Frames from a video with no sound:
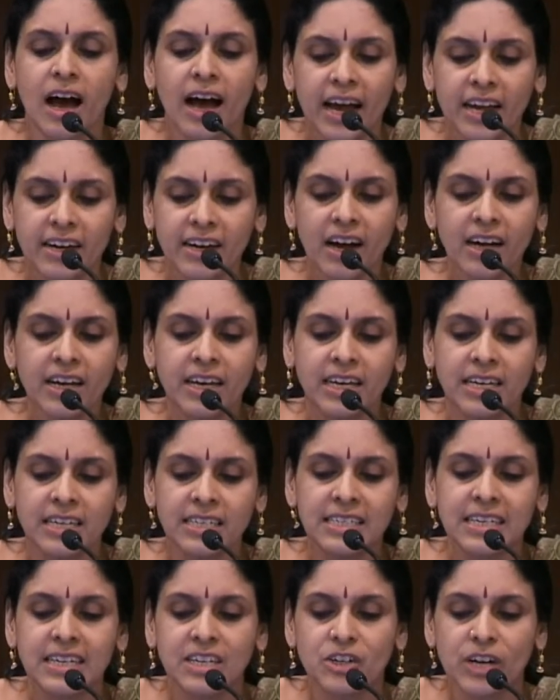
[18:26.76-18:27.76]

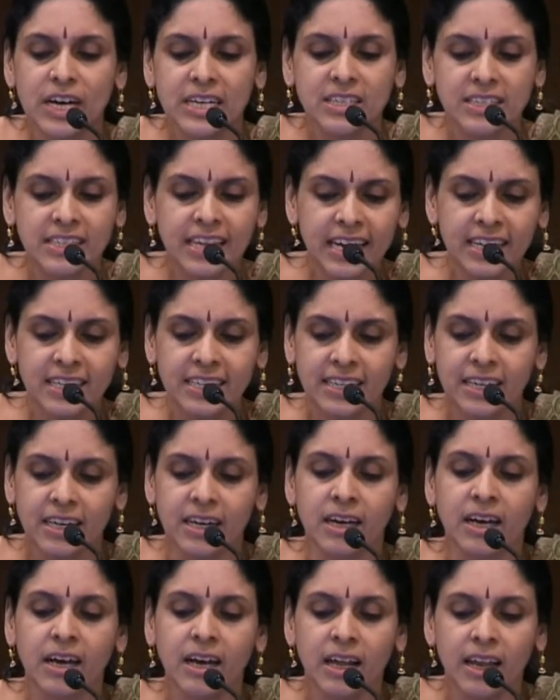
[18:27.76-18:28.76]
hierarchies
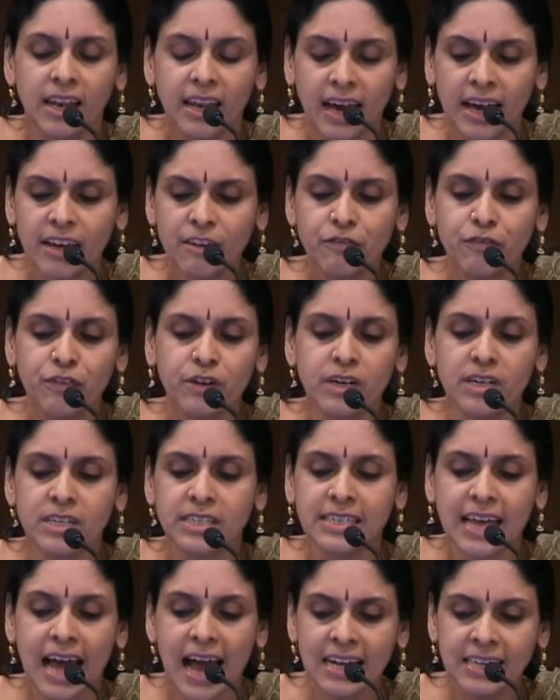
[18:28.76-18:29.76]
transacting life
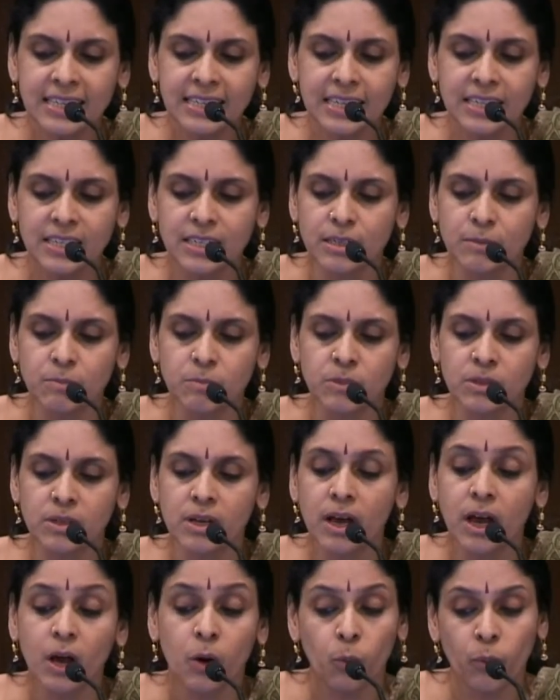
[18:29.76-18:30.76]
worlds and systems